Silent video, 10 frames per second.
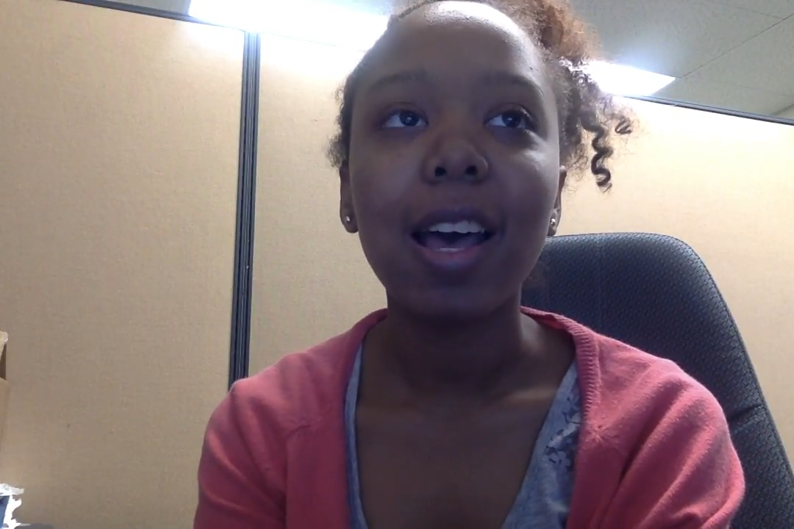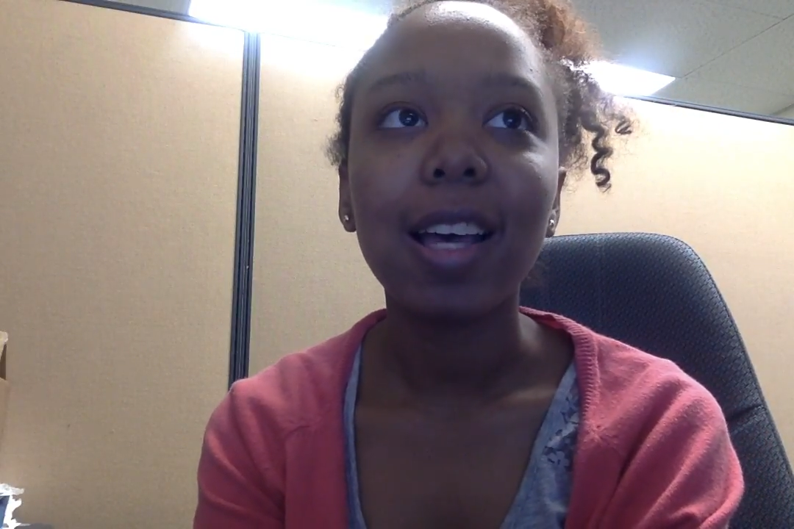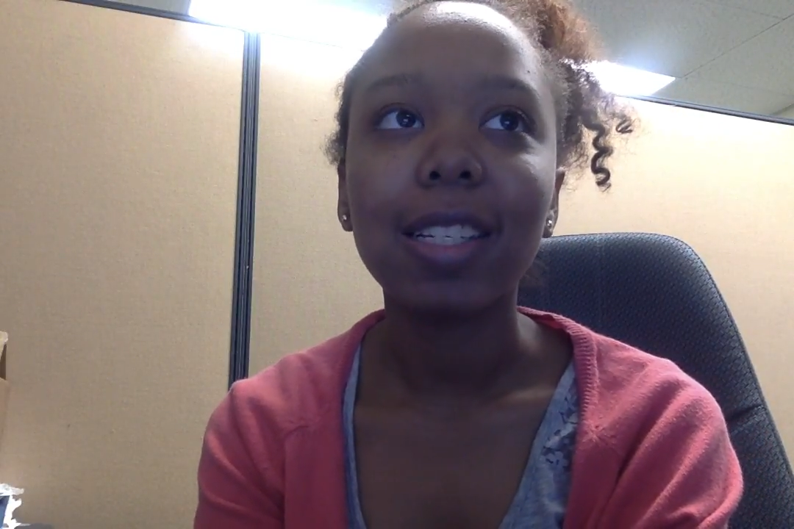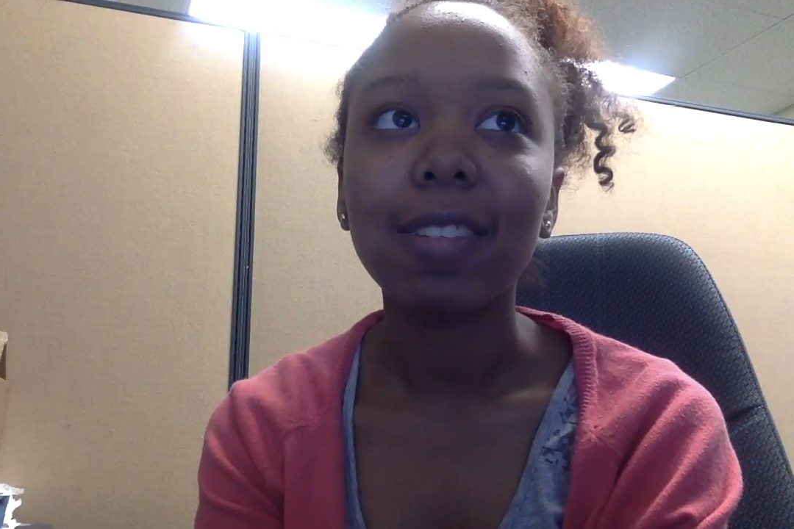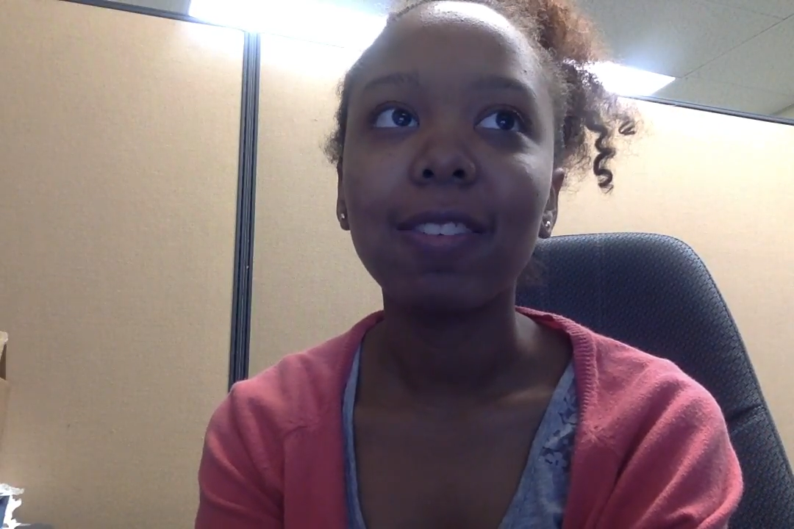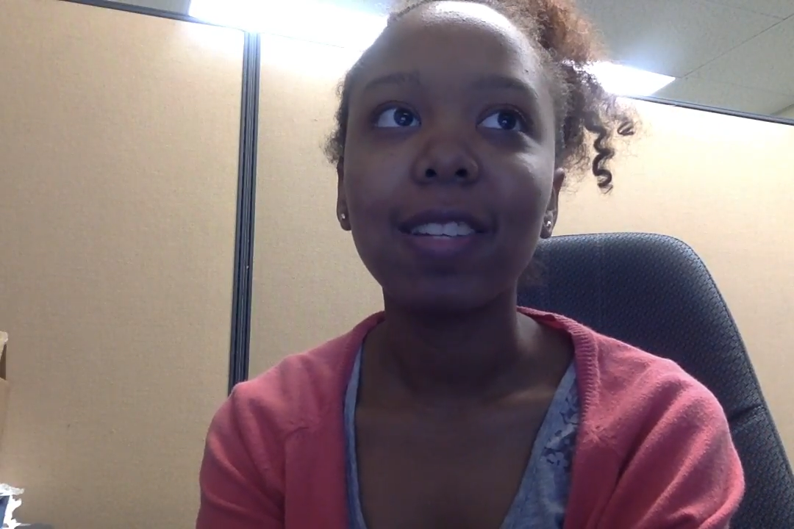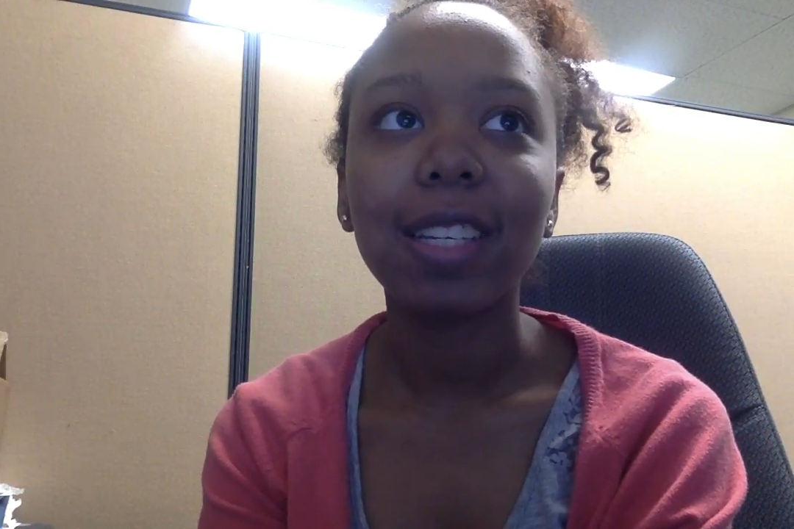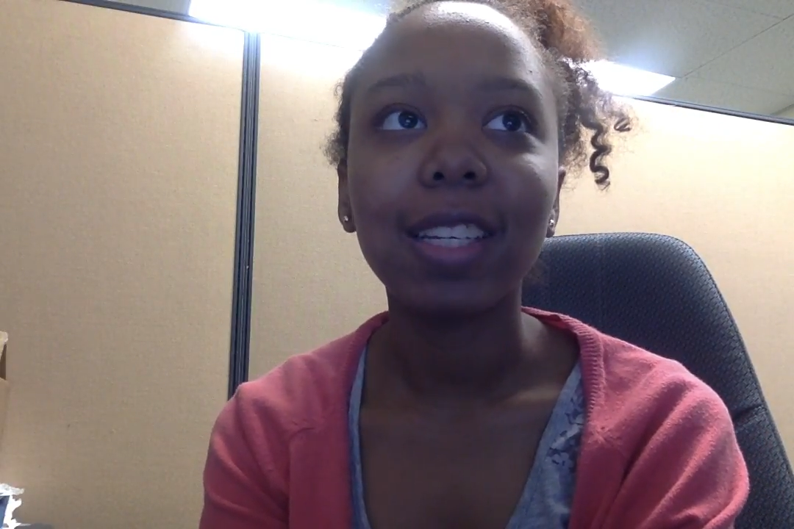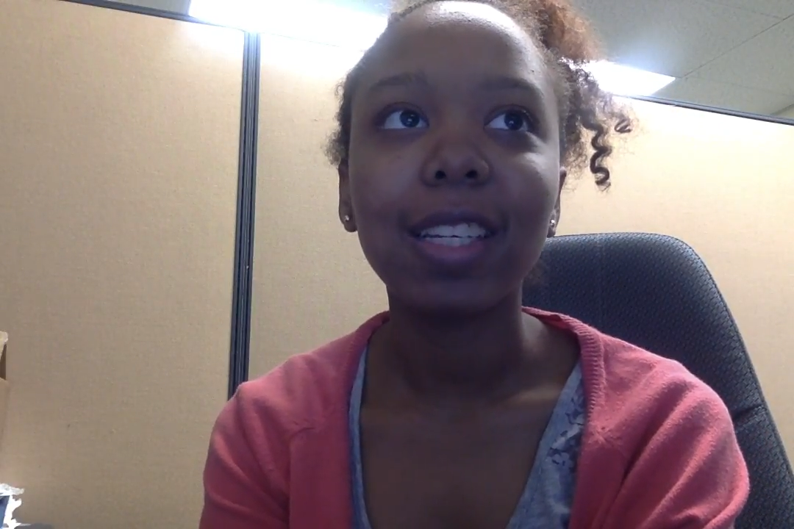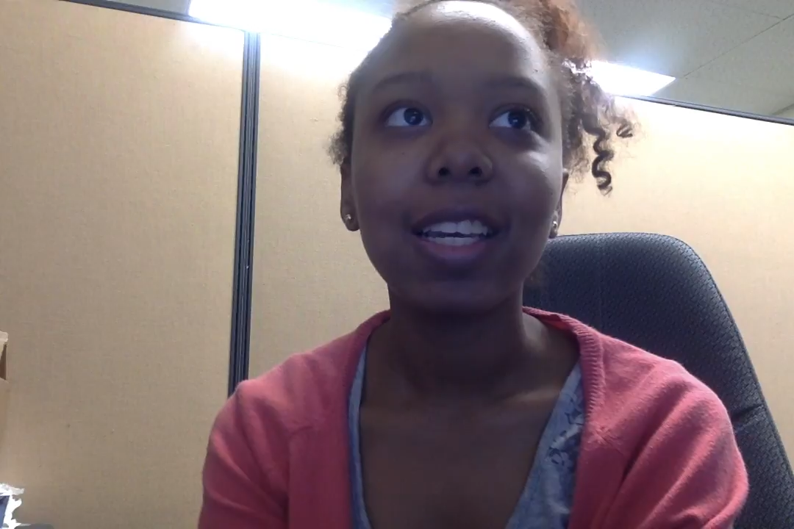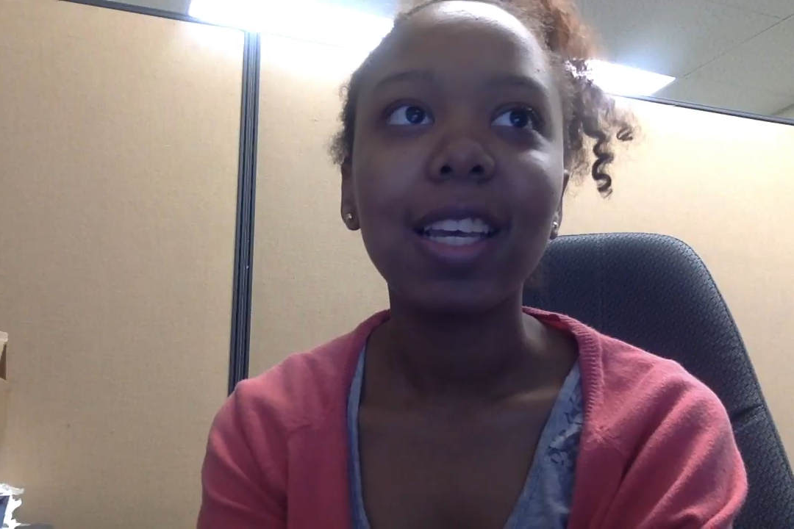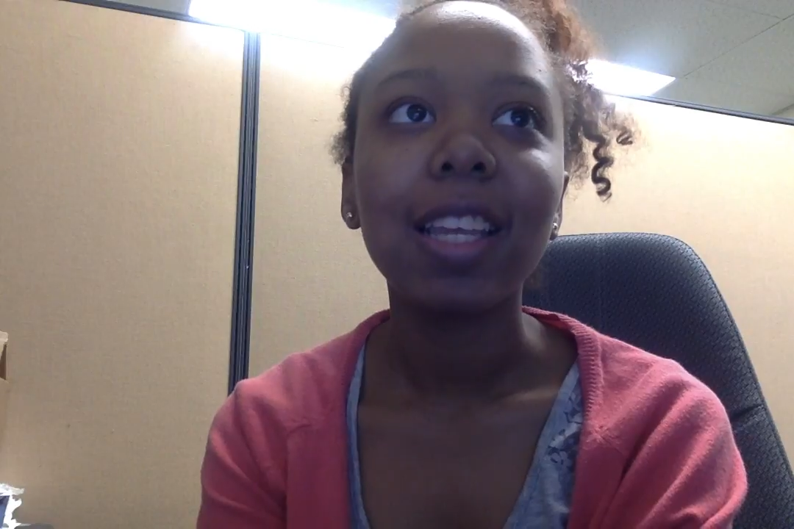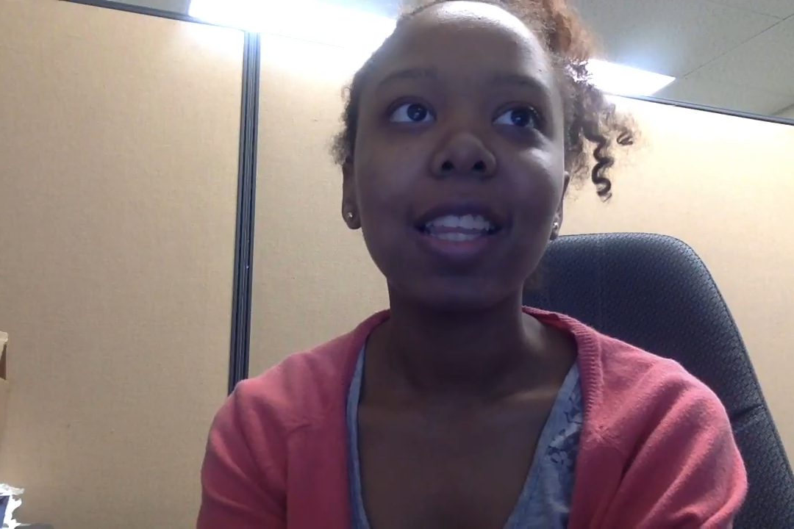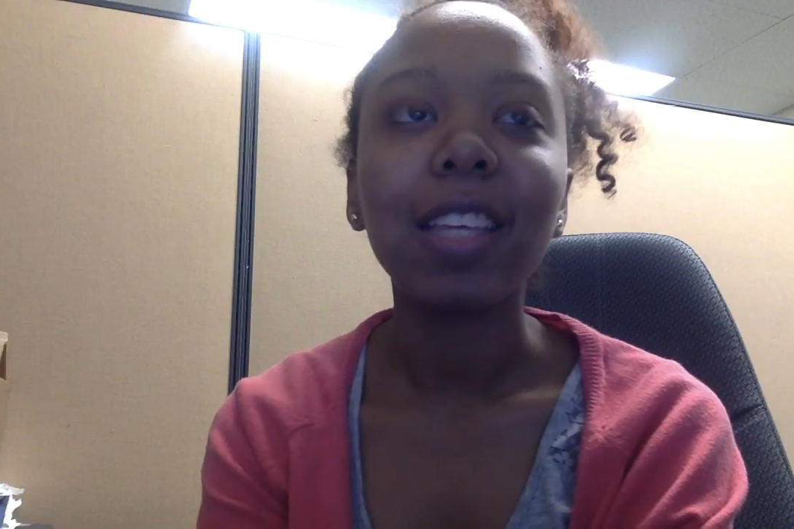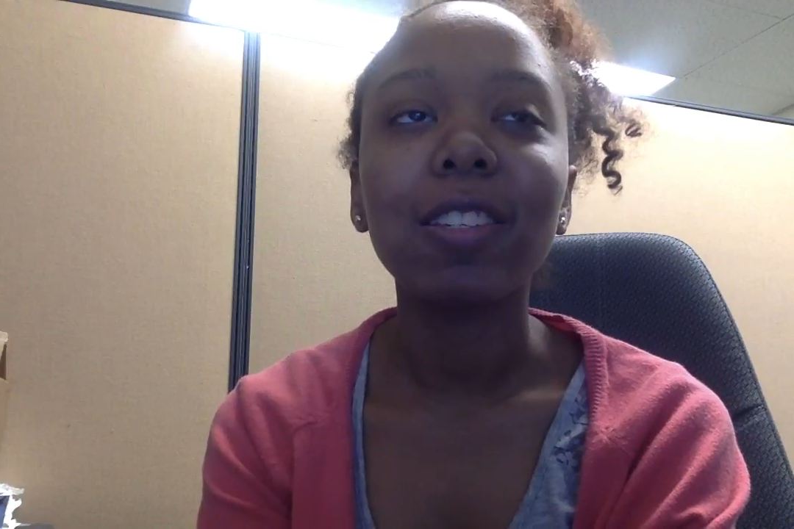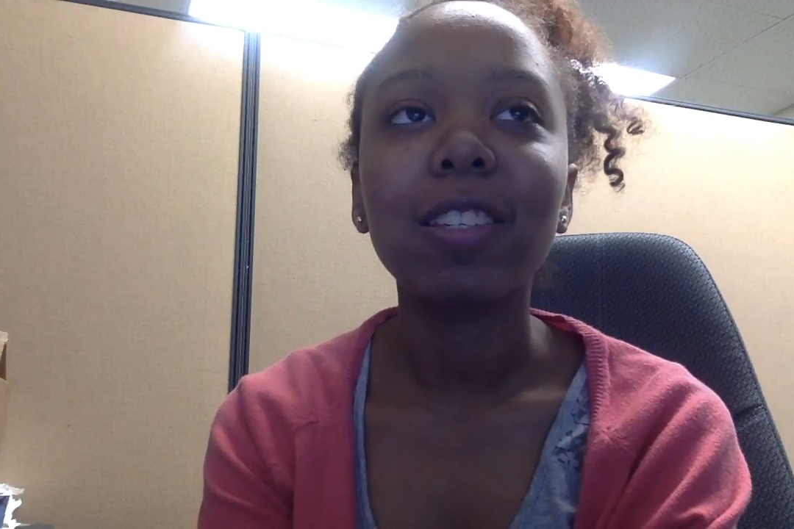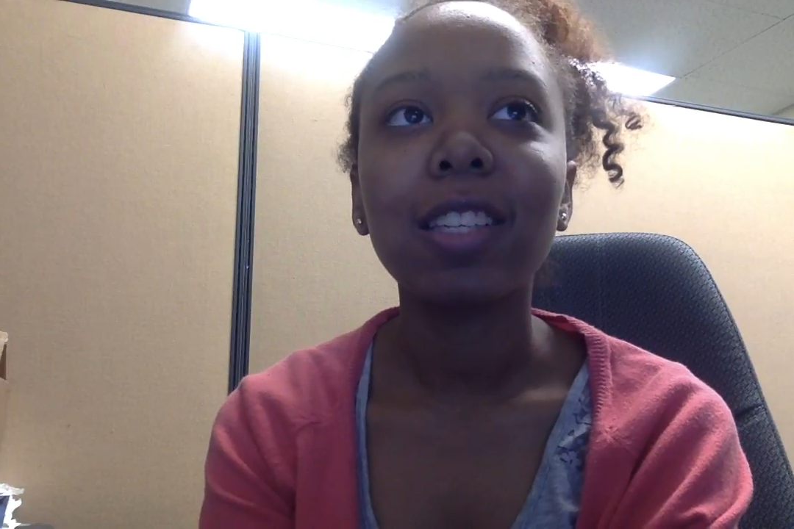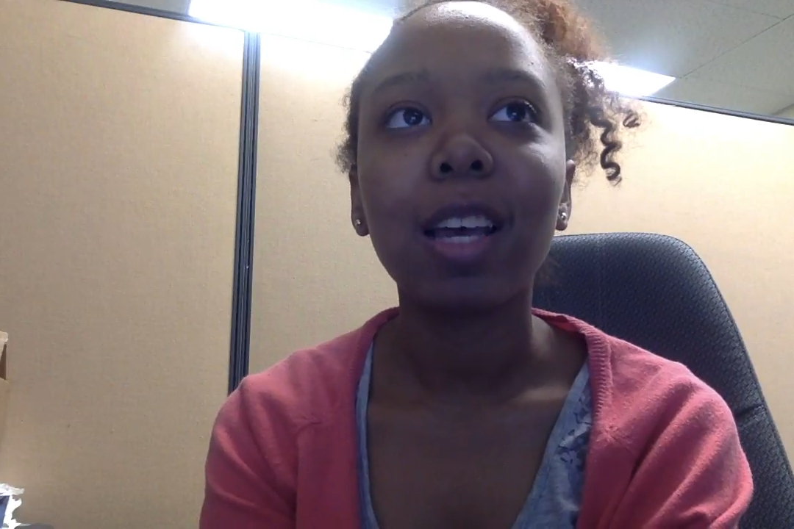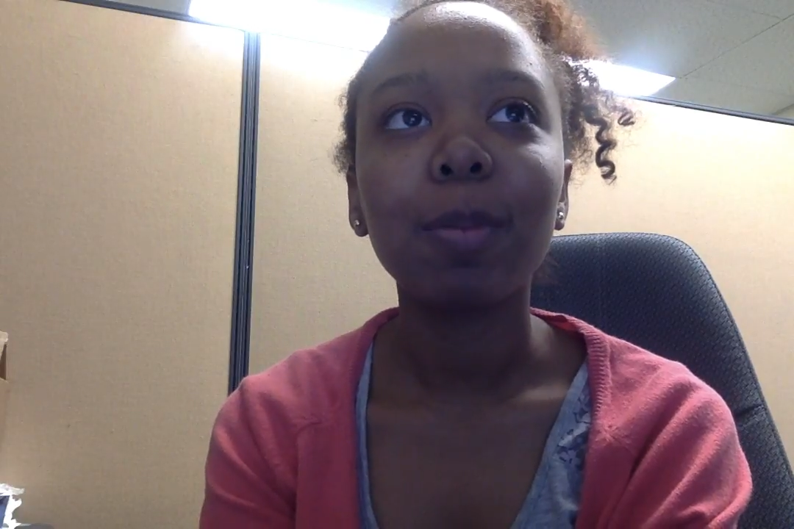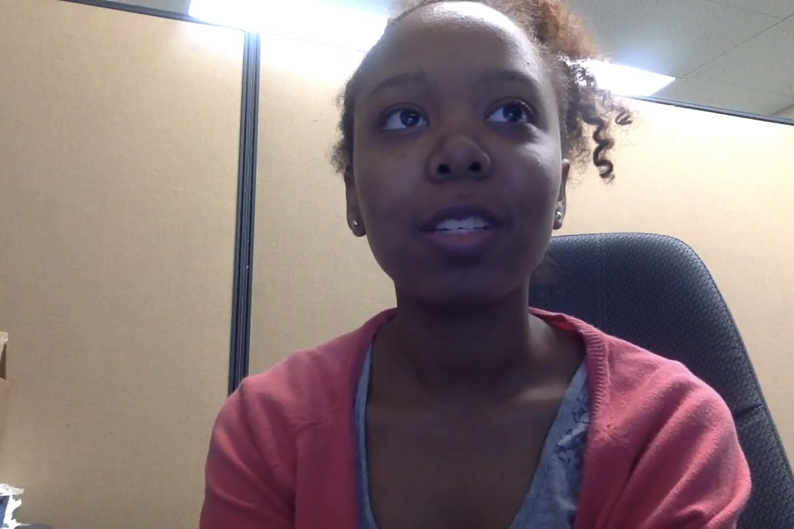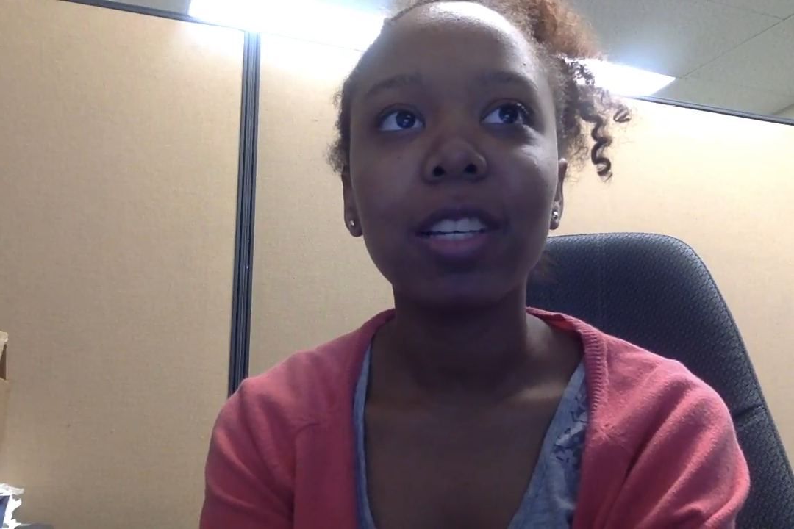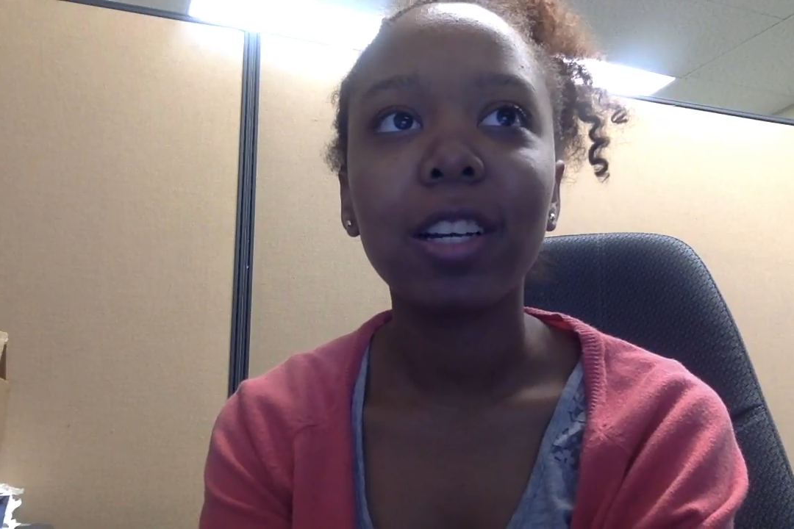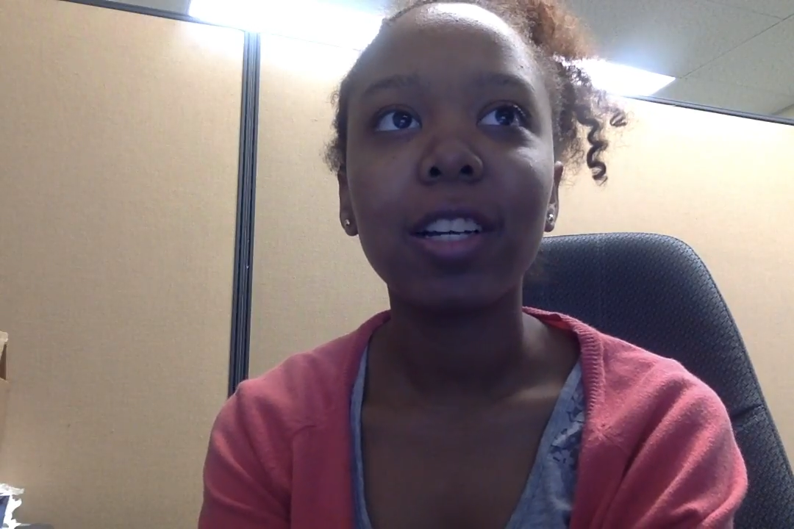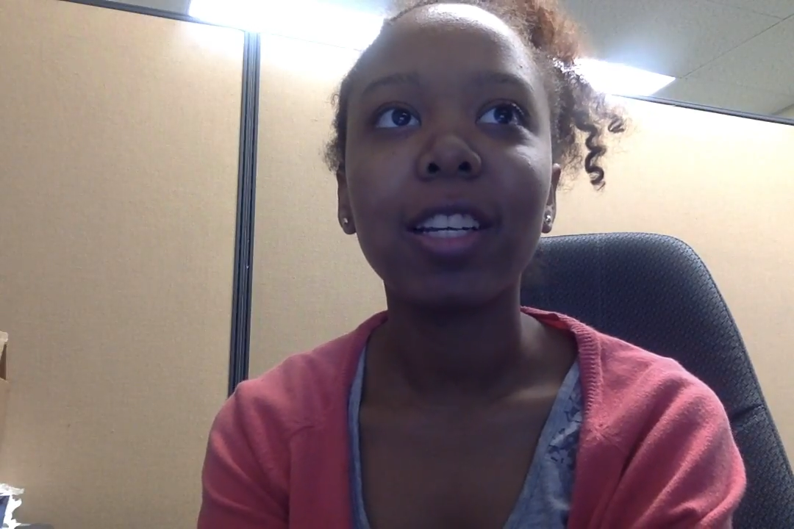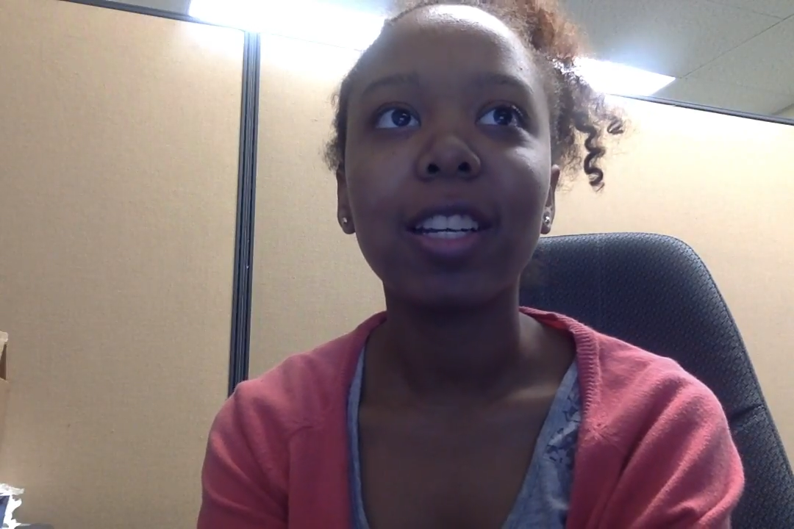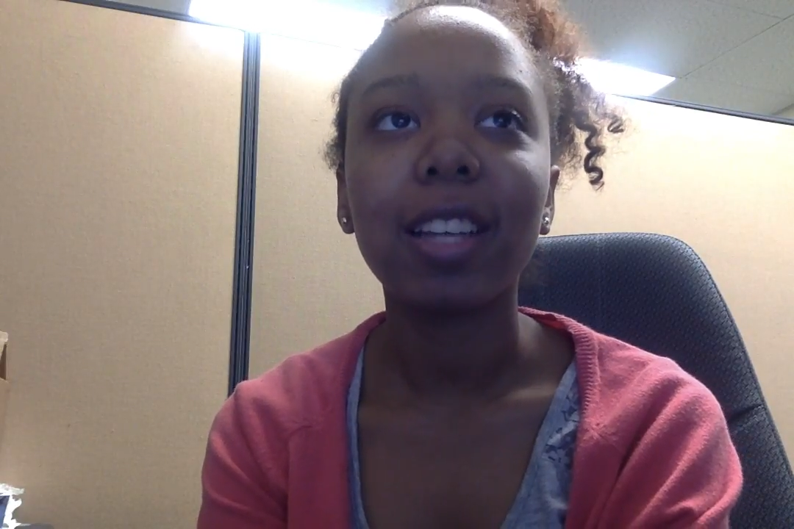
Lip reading: As of late, the use of cybersecurity